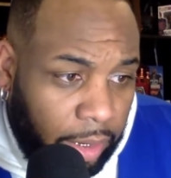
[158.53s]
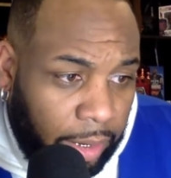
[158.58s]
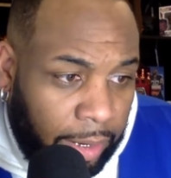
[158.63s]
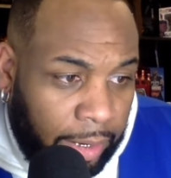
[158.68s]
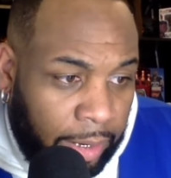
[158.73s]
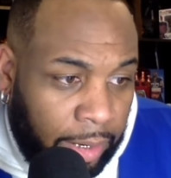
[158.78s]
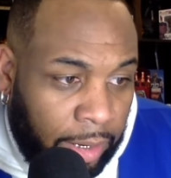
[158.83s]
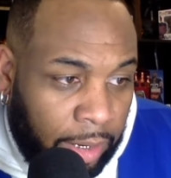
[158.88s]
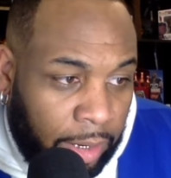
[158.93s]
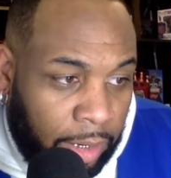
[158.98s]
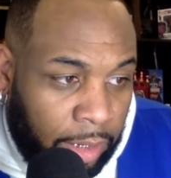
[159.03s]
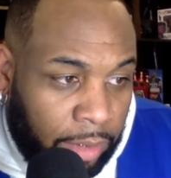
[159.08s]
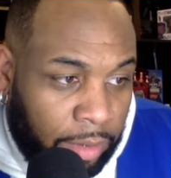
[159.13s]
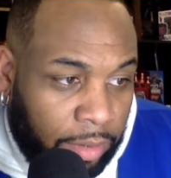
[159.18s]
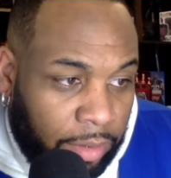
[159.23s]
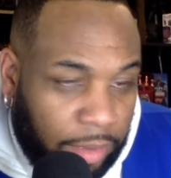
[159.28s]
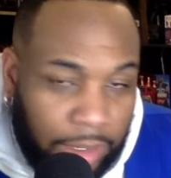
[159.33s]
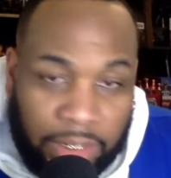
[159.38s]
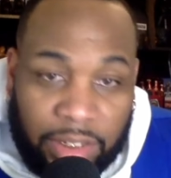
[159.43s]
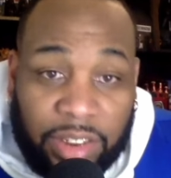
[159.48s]
And
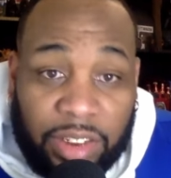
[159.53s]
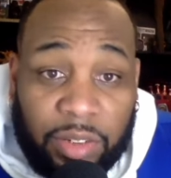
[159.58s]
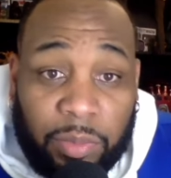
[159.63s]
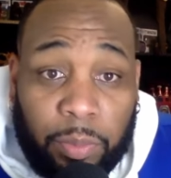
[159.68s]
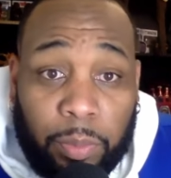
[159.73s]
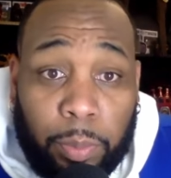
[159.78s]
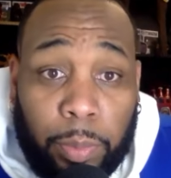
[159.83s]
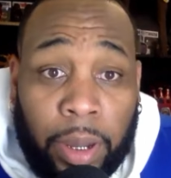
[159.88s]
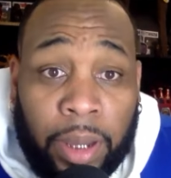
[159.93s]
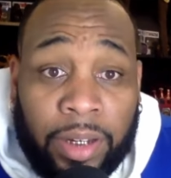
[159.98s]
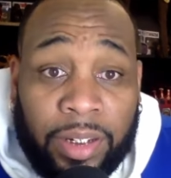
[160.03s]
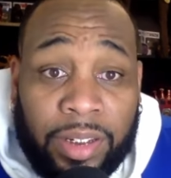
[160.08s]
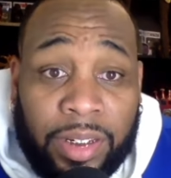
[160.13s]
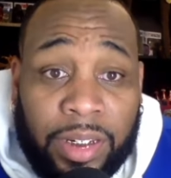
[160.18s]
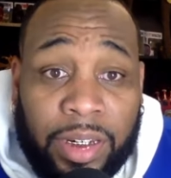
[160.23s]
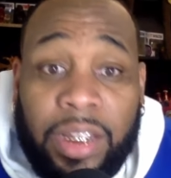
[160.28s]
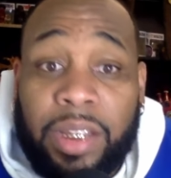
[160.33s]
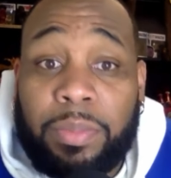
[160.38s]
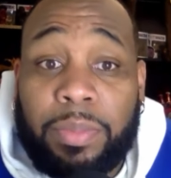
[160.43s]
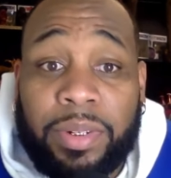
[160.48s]
that's about as
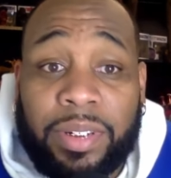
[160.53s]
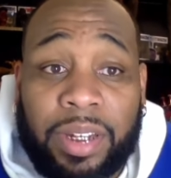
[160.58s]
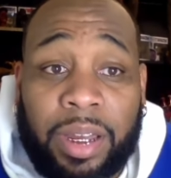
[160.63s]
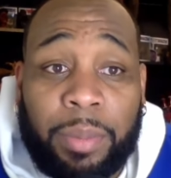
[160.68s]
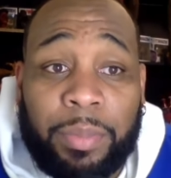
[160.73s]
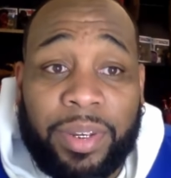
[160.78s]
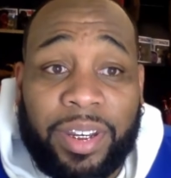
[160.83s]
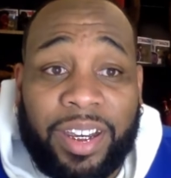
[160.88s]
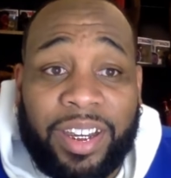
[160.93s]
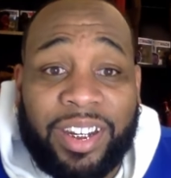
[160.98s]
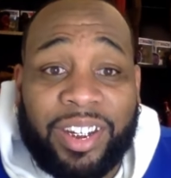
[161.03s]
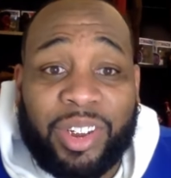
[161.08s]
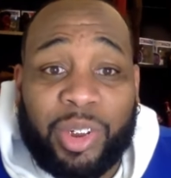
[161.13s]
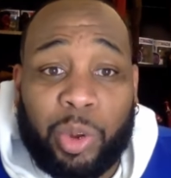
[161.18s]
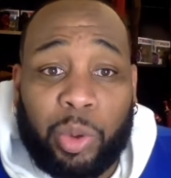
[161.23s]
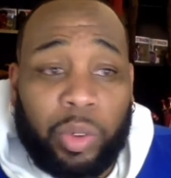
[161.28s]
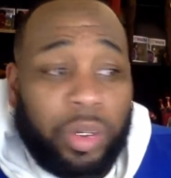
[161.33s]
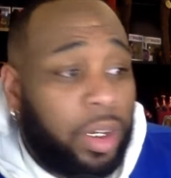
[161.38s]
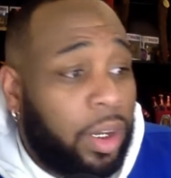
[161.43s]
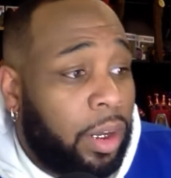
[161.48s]
deep as I'm gonna get into it.